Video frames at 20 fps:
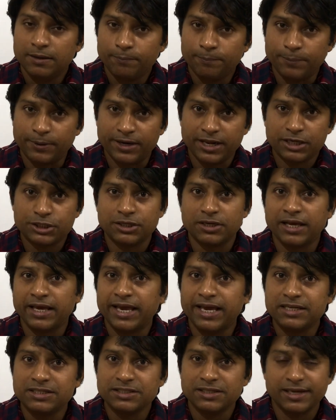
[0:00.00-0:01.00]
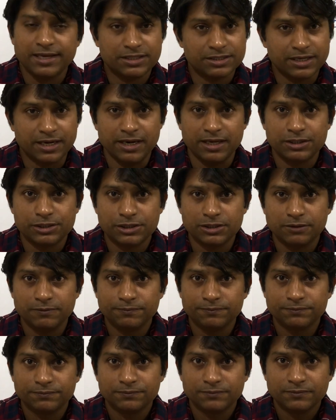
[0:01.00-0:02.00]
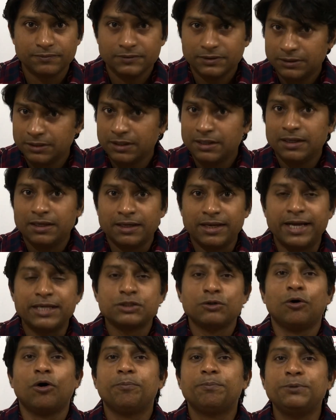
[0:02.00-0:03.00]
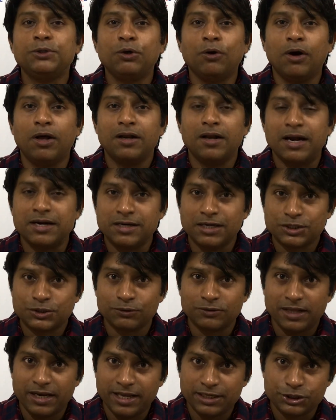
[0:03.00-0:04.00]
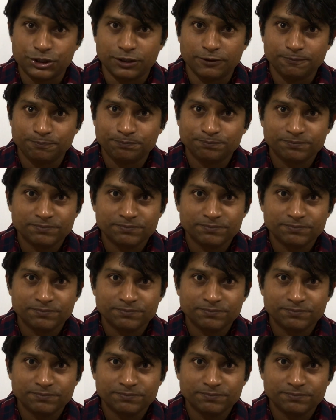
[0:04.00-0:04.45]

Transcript: protection against STDs. Guys, hope you all understood the lecture.